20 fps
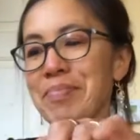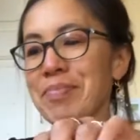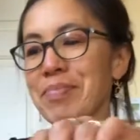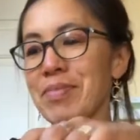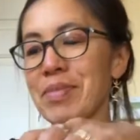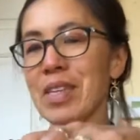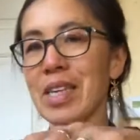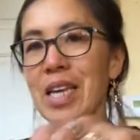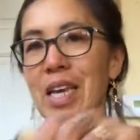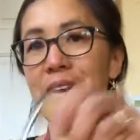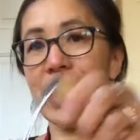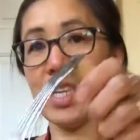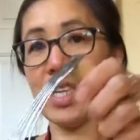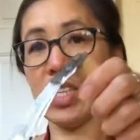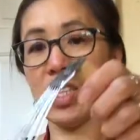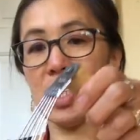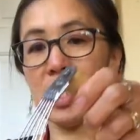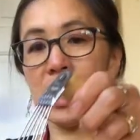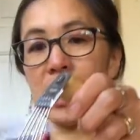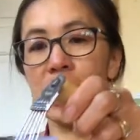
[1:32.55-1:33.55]
Okay, you'll
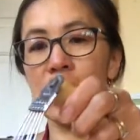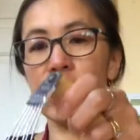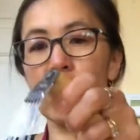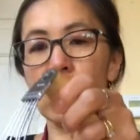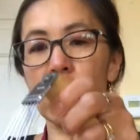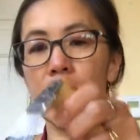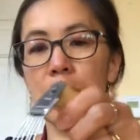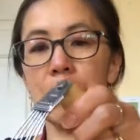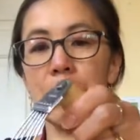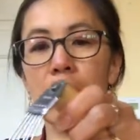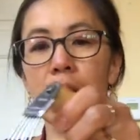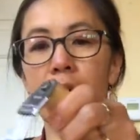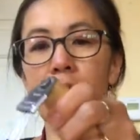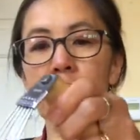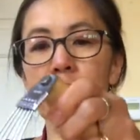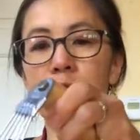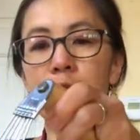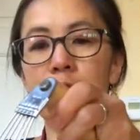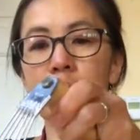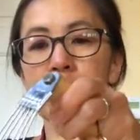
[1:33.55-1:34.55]
need to scrape it
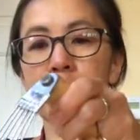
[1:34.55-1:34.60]
off.